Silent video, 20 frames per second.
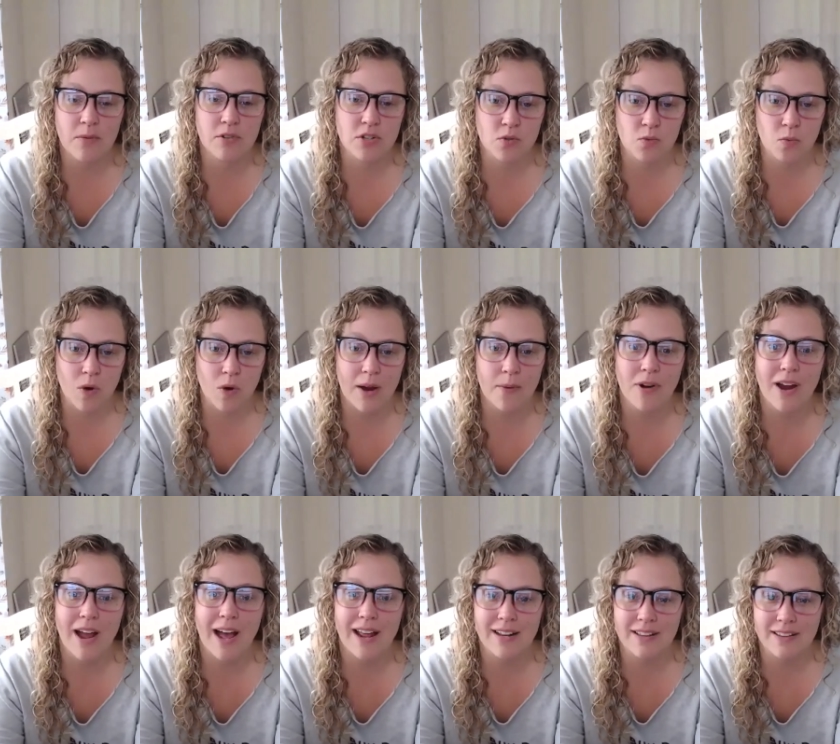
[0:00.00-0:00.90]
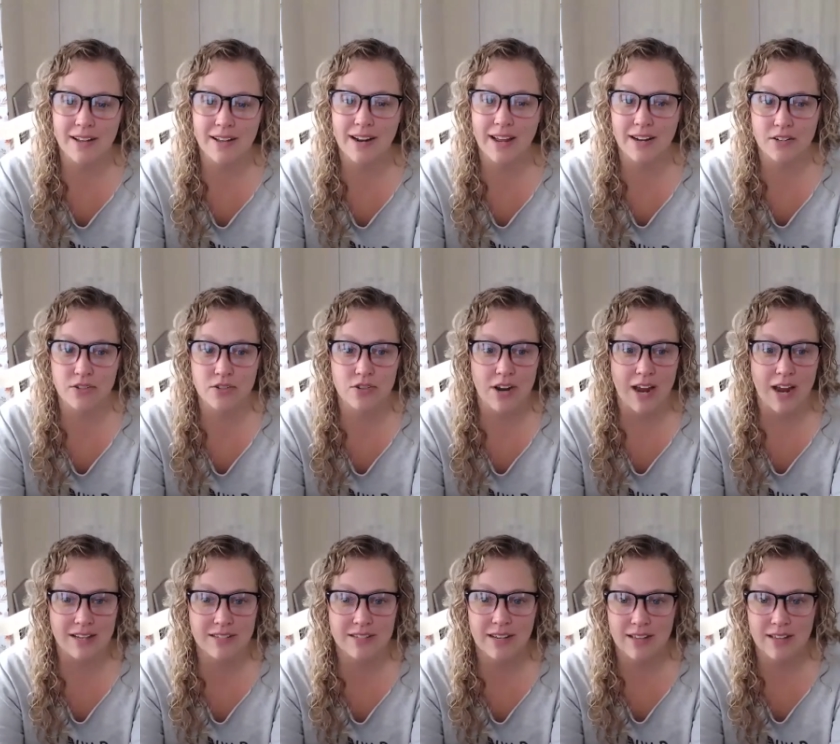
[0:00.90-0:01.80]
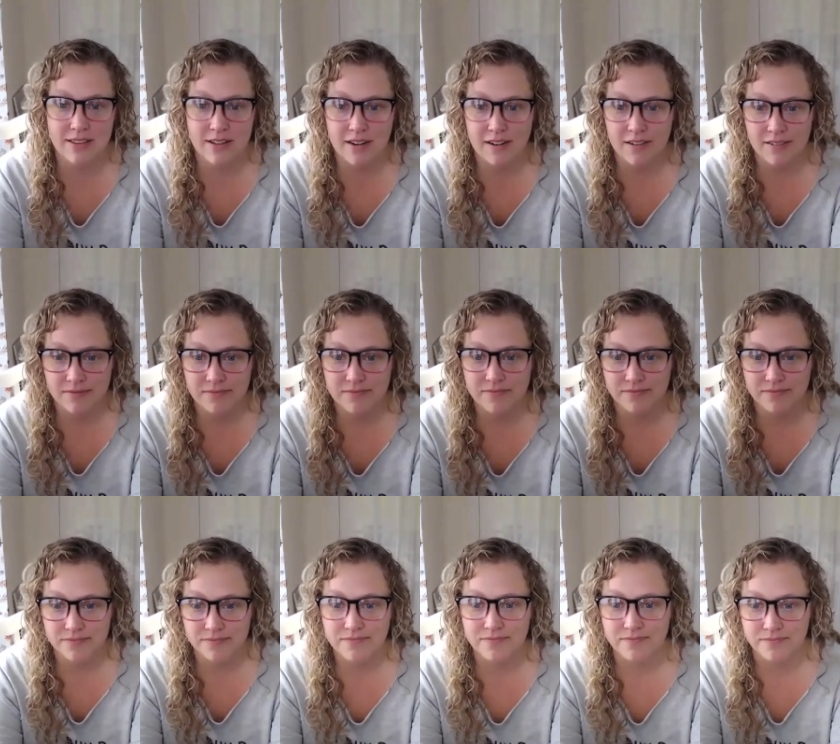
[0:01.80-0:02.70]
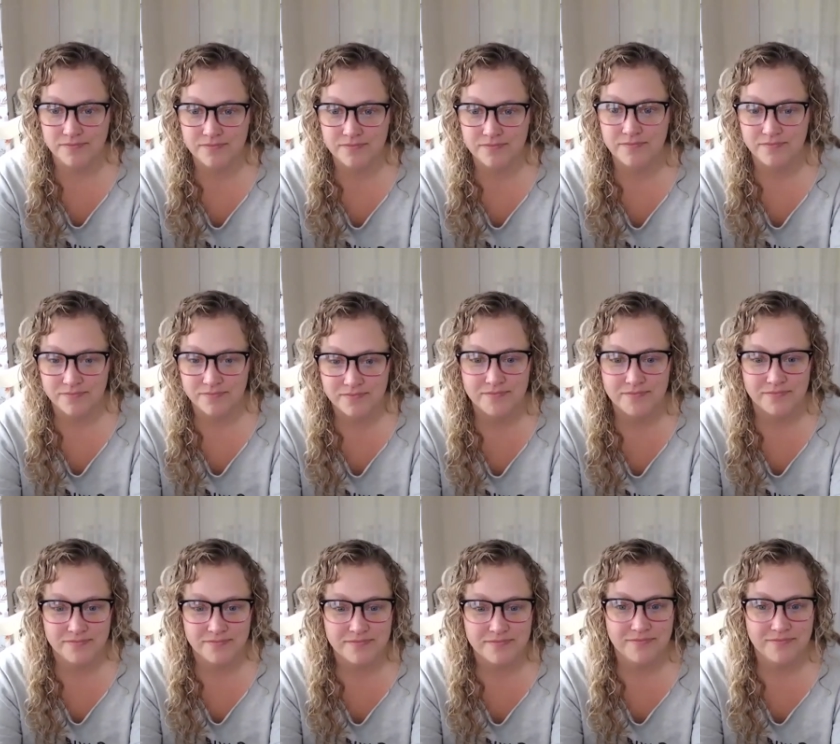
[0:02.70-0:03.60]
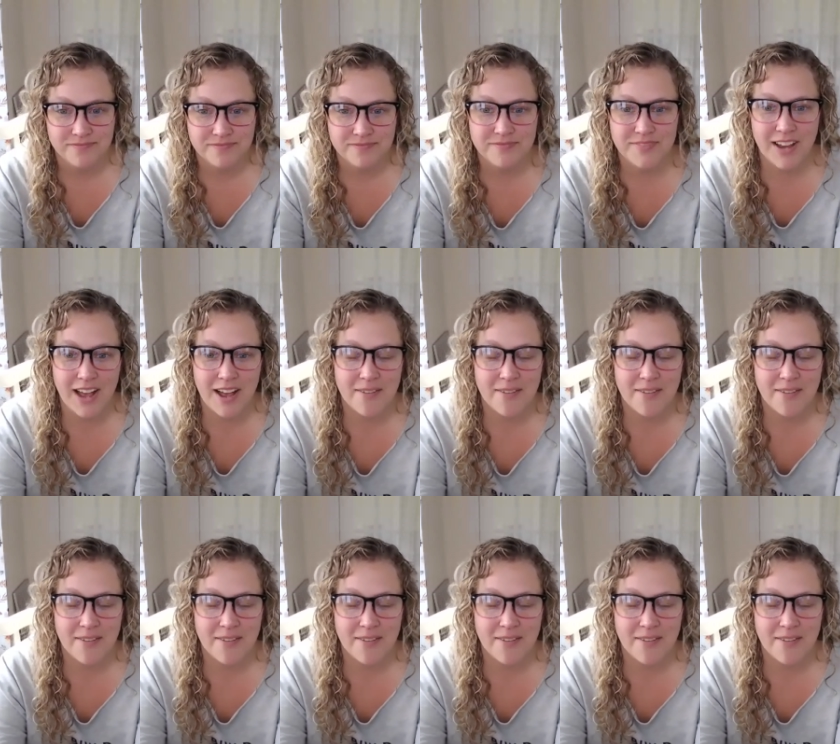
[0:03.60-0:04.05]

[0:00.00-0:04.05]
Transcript: which is why we're adding that extra asset there. Beautiful. Yeah.